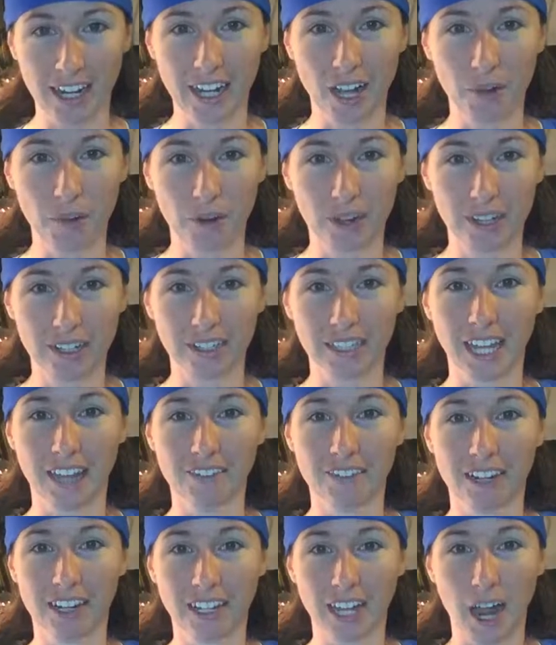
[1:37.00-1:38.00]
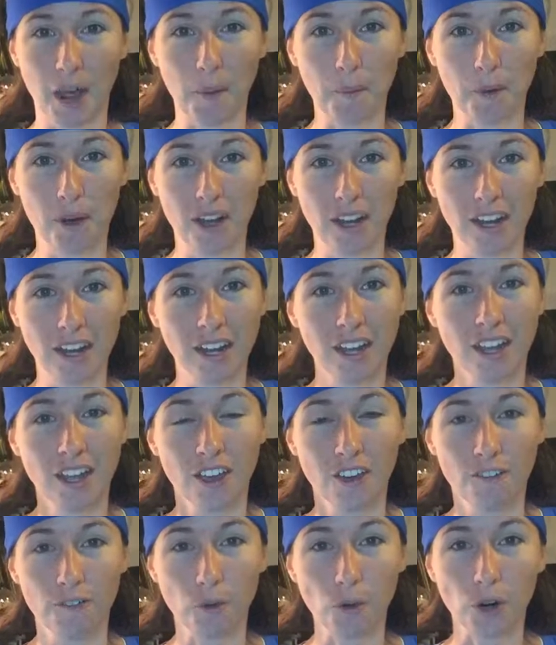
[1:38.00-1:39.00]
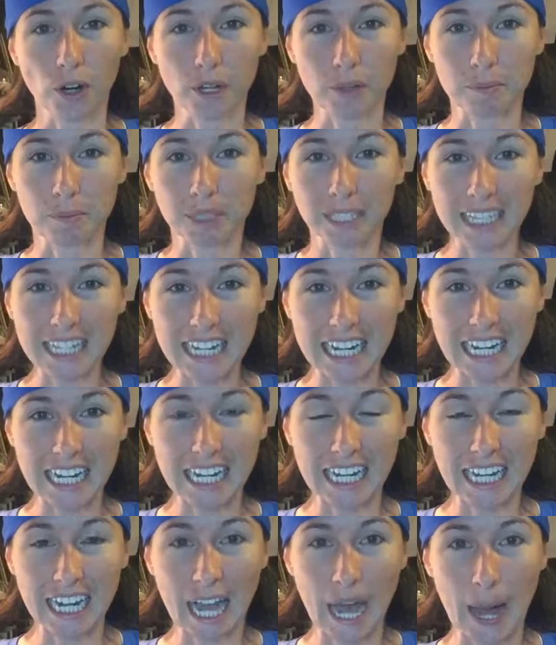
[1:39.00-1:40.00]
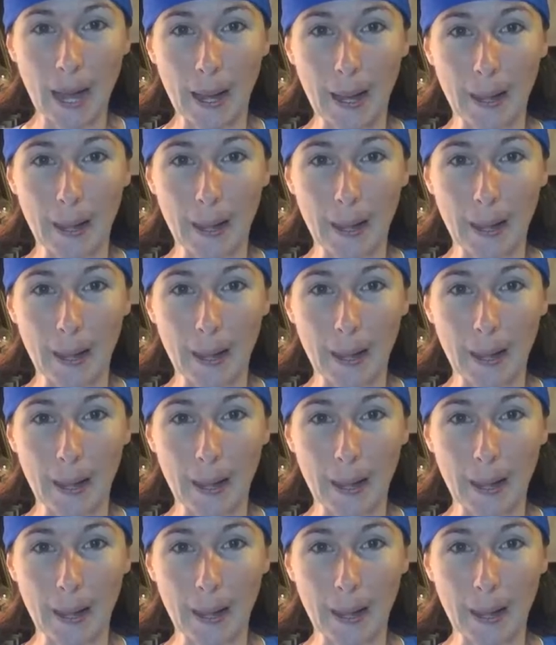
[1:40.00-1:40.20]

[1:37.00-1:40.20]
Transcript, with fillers: I got one. Kevin got one for completing